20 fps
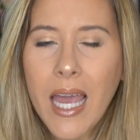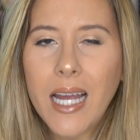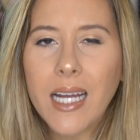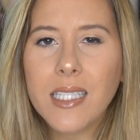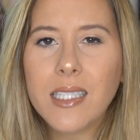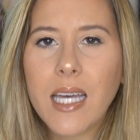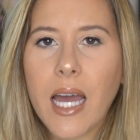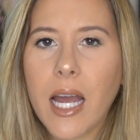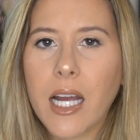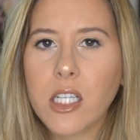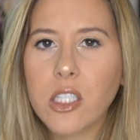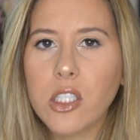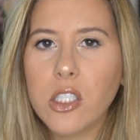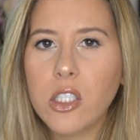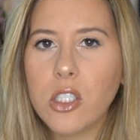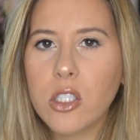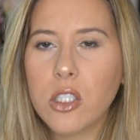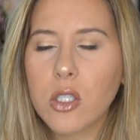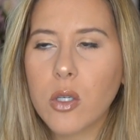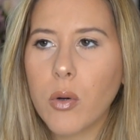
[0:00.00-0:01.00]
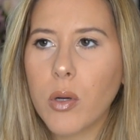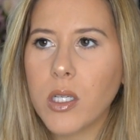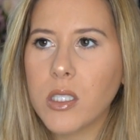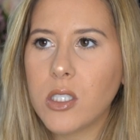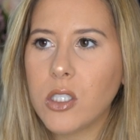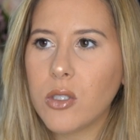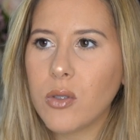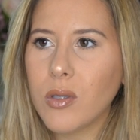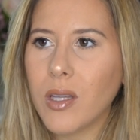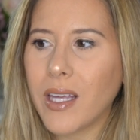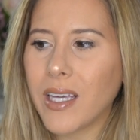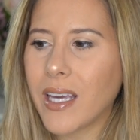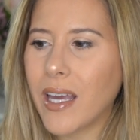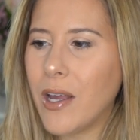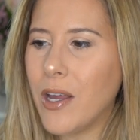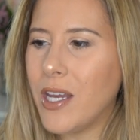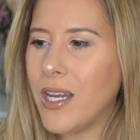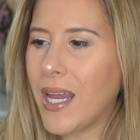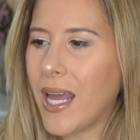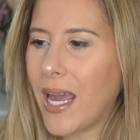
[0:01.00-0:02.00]
It's actually just going to like
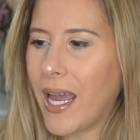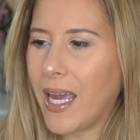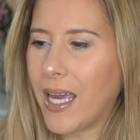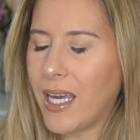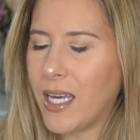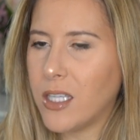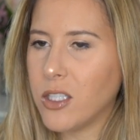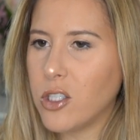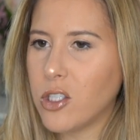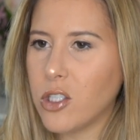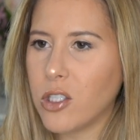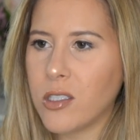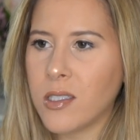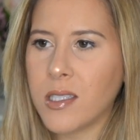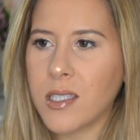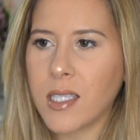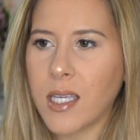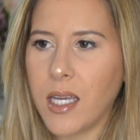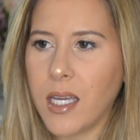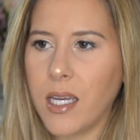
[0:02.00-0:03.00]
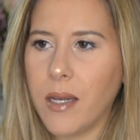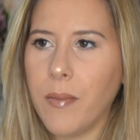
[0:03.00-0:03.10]
enhance your skin.